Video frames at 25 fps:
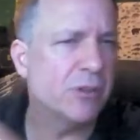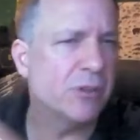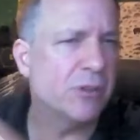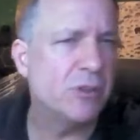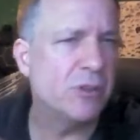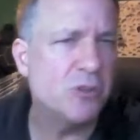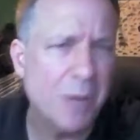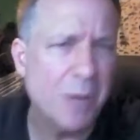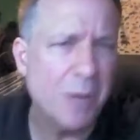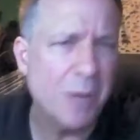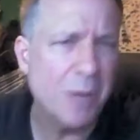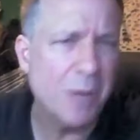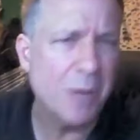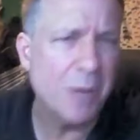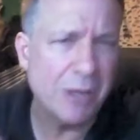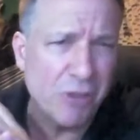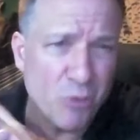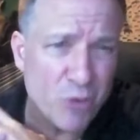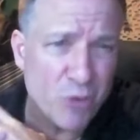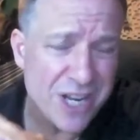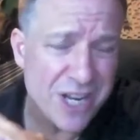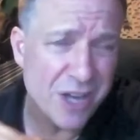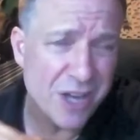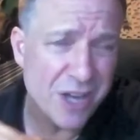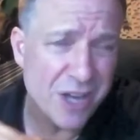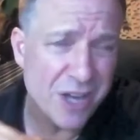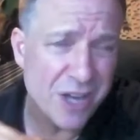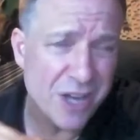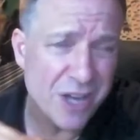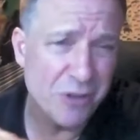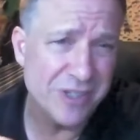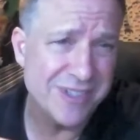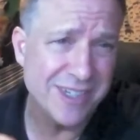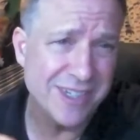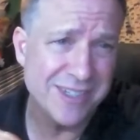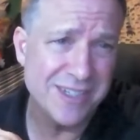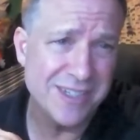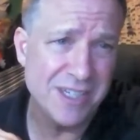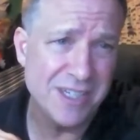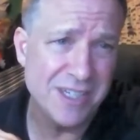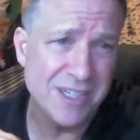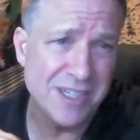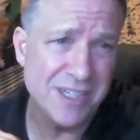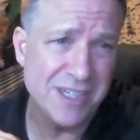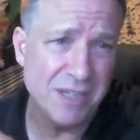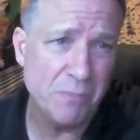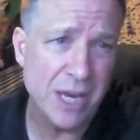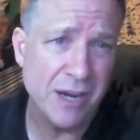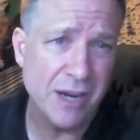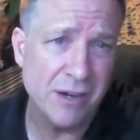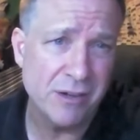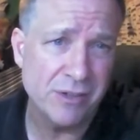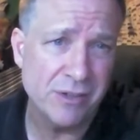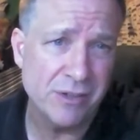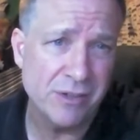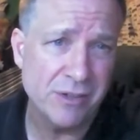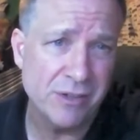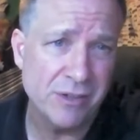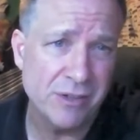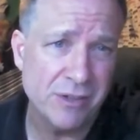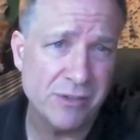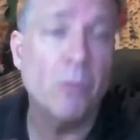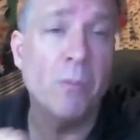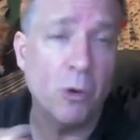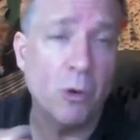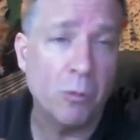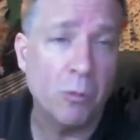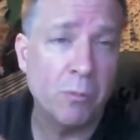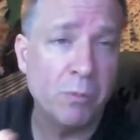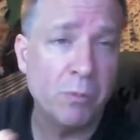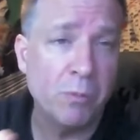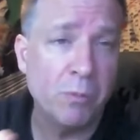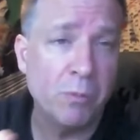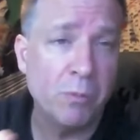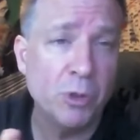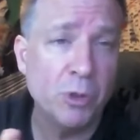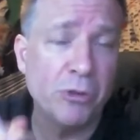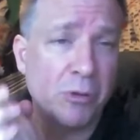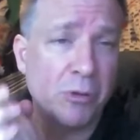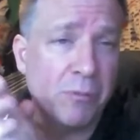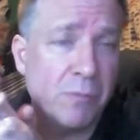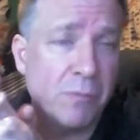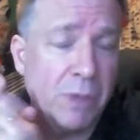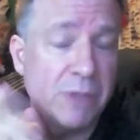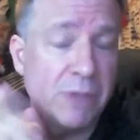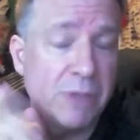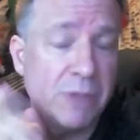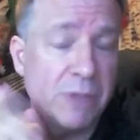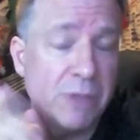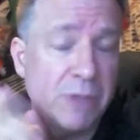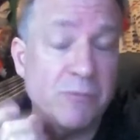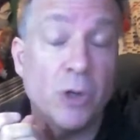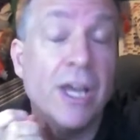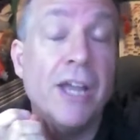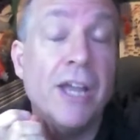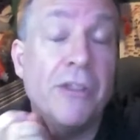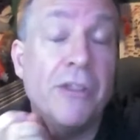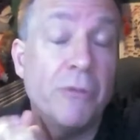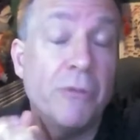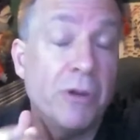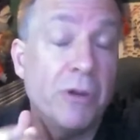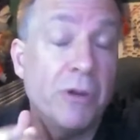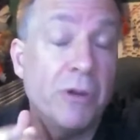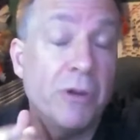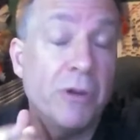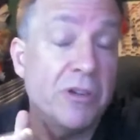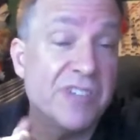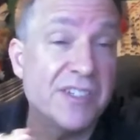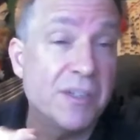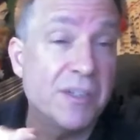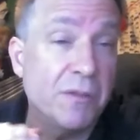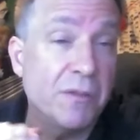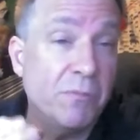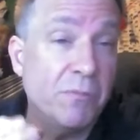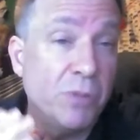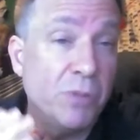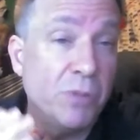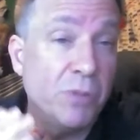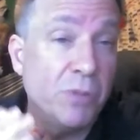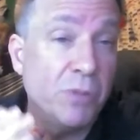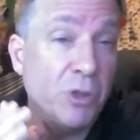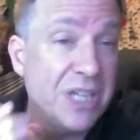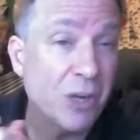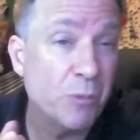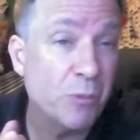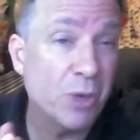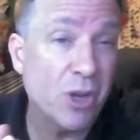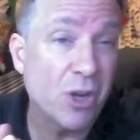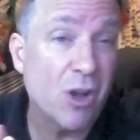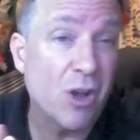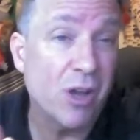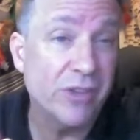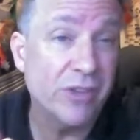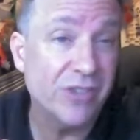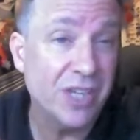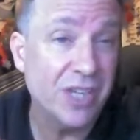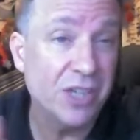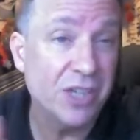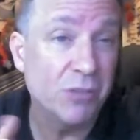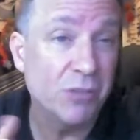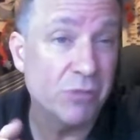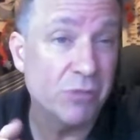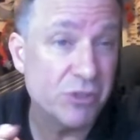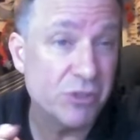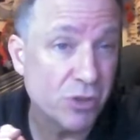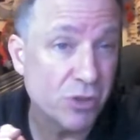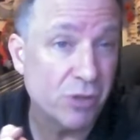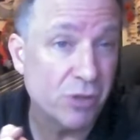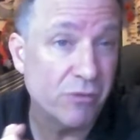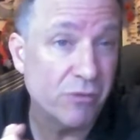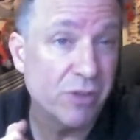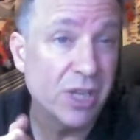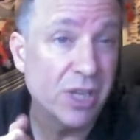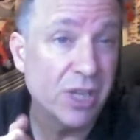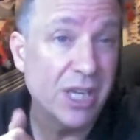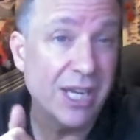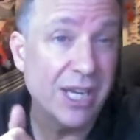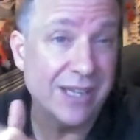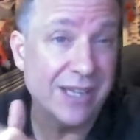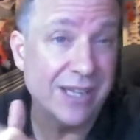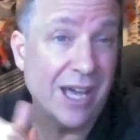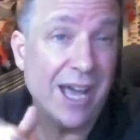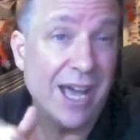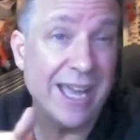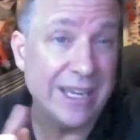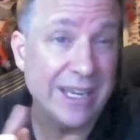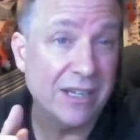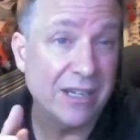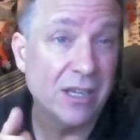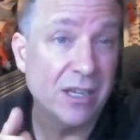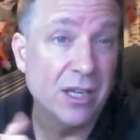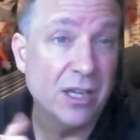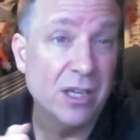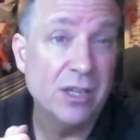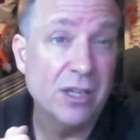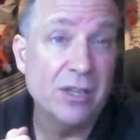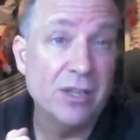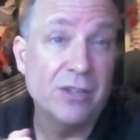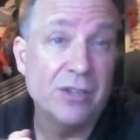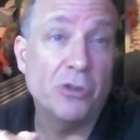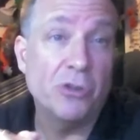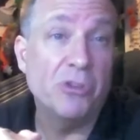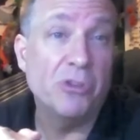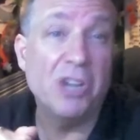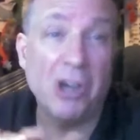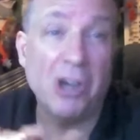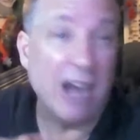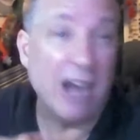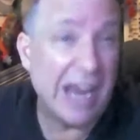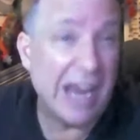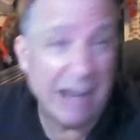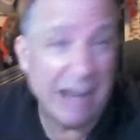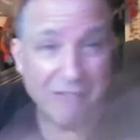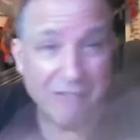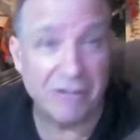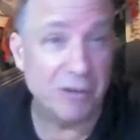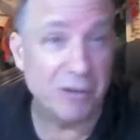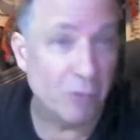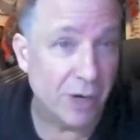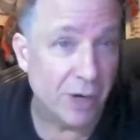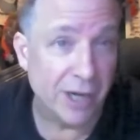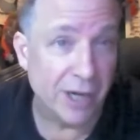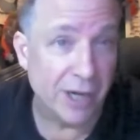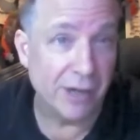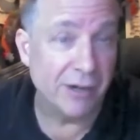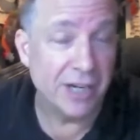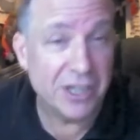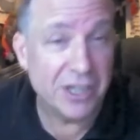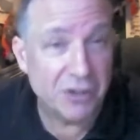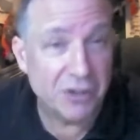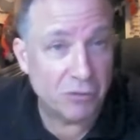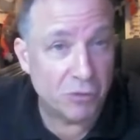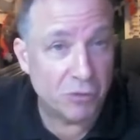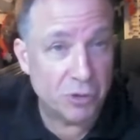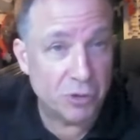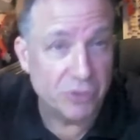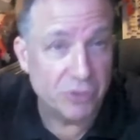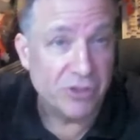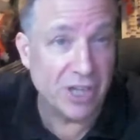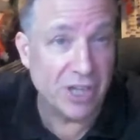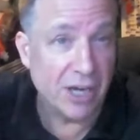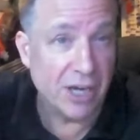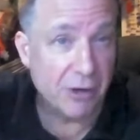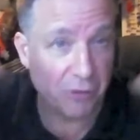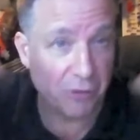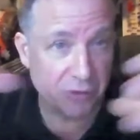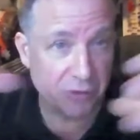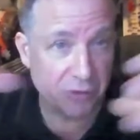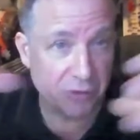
there's, there's about 360 pairs or, or blue-throat, sorry, 360 blue and yellow macaws in the reserve at the height. So they're everywhere in the roosting area in those